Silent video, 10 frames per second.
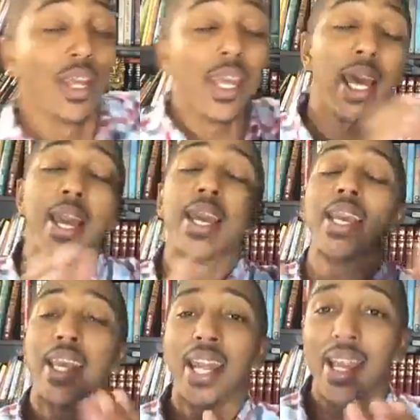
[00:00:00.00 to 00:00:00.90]
Can
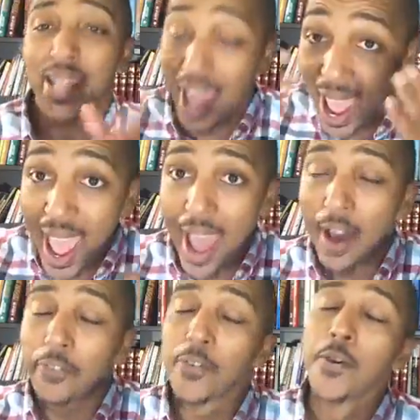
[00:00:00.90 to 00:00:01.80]
can, can I can I
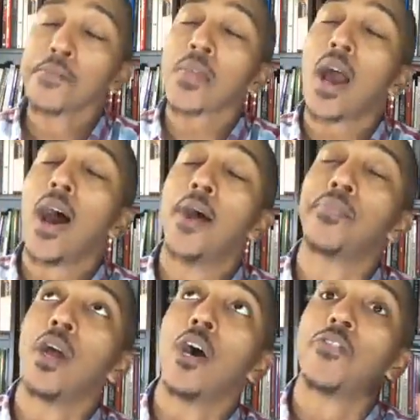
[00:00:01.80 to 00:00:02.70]
have um,
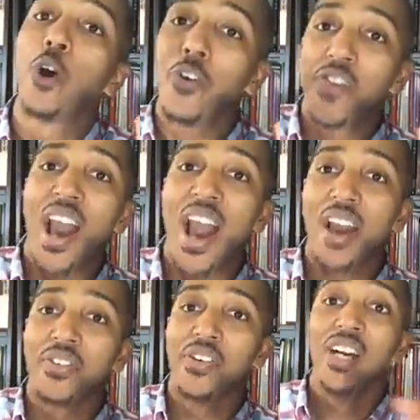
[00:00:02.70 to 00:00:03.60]
four or
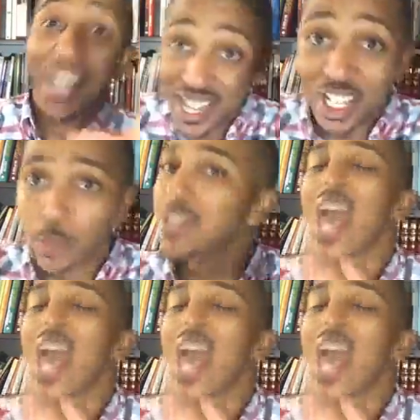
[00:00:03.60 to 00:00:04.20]
five husbands?